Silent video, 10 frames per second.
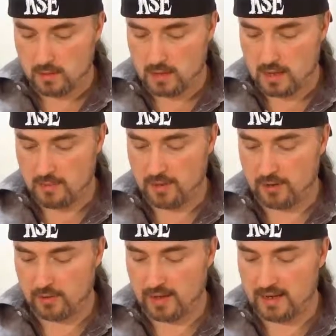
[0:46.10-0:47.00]

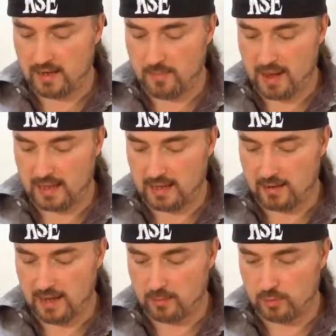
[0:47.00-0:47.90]
Imperial India Pale Ale,
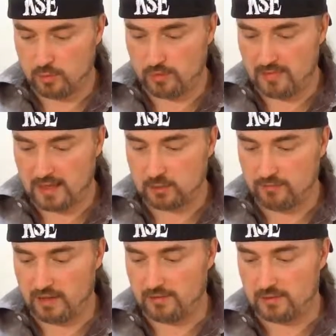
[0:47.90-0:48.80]
ale brewed with natural
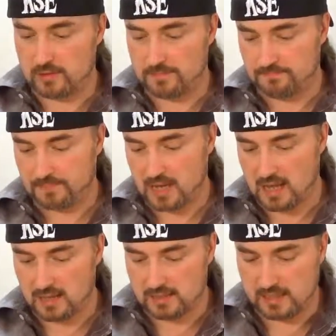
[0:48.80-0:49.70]
flavors.
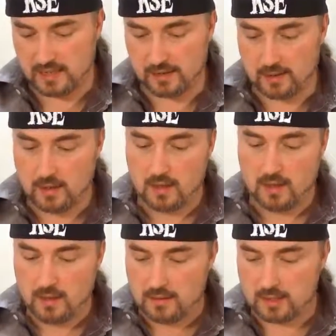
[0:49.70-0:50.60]
Let's see here.
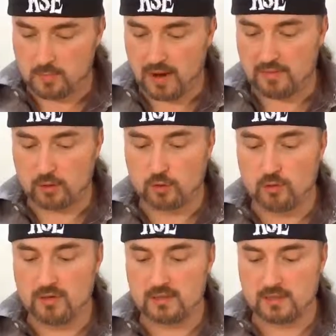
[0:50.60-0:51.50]
Despite the
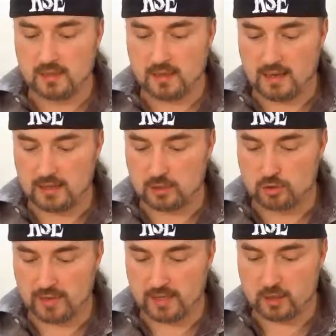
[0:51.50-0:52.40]
crudeness, it is
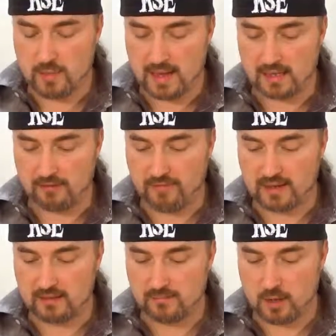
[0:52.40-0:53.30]
tricky to make an
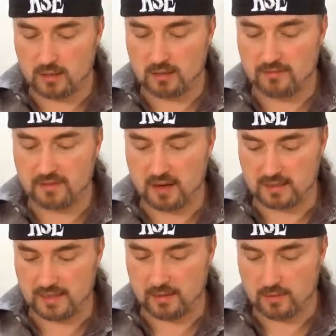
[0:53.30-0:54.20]
effective Molotov
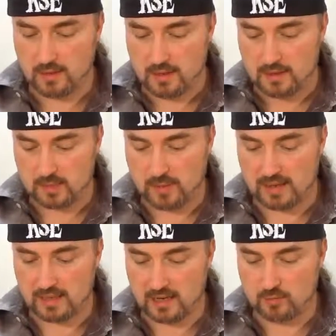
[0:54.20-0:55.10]
cocktail.
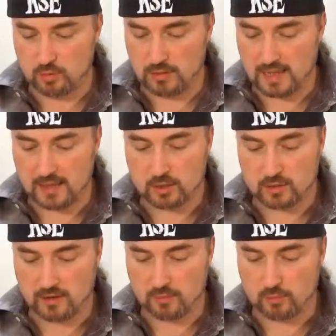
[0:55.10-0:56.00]
Despite the unruly nature
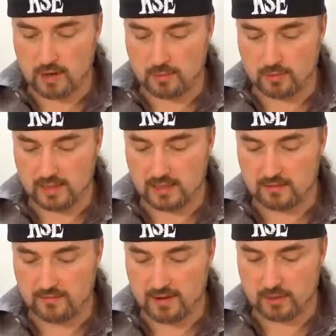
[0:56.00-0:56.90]
of the Rebel, it is
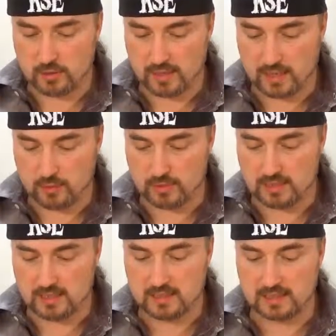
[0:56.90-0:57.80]
very tricky to
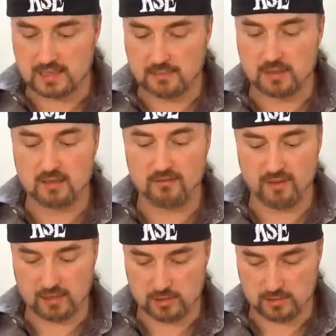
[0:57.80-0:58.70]
resist accepted
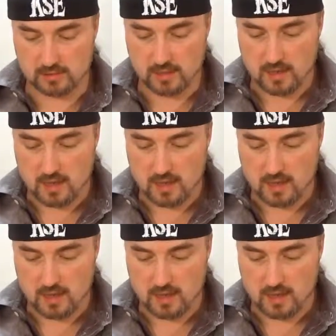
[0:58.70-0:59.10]
conventions.